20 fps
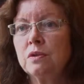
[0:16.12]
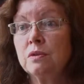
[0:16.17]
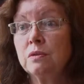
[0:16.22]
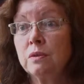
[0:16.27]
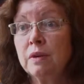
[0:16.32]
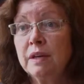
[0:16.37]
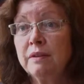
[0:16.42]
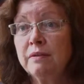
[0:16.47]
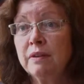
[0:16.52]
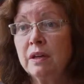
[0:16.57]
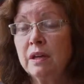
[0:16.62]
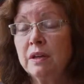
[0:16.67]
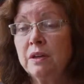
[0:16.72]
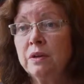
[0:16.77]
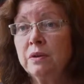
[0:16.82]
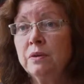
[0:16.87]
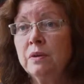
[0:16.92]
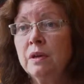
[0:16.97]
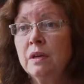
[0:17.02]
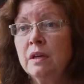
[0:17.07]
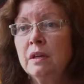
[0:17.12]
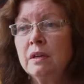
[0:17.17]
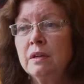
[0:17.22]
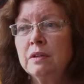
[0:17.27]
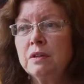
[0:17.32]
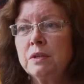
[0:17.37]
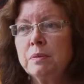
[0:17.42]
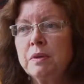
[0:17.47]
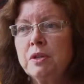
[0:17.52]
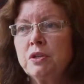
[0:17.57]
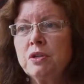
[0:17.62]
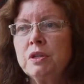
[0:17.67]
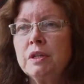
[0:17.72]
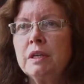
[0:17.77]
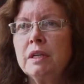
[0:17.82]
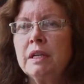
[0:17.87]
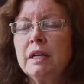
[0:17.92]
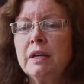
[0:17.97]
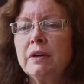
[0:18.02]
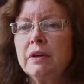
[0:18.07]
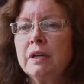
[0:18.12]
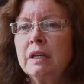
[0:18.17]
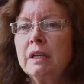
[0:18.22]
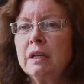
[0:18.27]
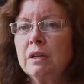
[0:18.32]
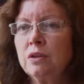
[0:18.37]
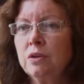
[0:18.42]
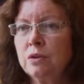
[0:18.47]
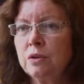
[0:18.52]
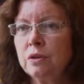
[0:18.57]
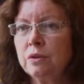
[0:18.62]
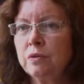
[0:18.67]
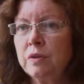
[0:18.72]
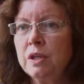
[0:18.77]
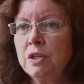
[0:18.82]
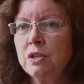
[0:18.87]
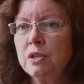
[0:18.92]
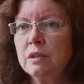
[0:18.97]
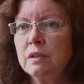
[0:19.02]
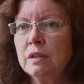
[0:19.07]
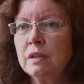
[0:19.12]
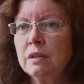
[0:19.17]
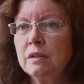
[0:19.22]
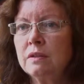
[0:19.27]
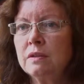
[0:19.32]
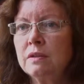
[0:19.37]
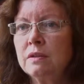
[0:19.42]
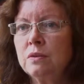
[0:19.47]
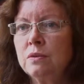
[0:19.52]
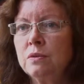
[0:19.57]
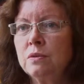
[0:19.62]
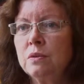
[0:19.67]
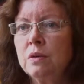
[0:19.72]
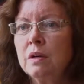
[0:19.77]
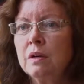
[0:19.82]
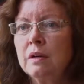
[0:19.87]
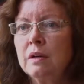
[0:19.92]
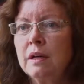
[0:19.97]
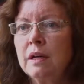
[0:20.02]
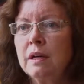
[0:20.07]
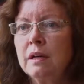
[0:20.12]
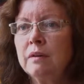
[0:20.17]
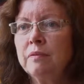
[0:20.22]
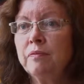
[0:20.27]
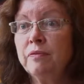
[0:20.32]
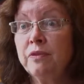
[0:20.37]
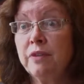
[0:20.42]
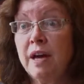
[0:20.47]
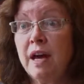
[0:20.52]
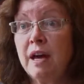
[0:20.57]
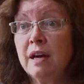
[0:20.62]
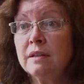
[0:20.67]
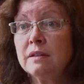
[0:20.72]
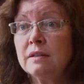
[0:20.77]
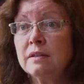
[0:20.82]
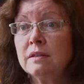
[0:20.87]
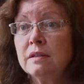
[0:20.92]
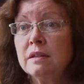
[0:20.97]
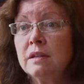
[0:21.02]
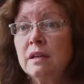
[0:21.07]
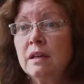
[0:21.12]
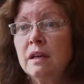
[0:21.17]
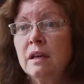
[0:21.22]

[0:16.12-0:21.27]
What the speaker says: great value, especially in an area like York Region that is so vast.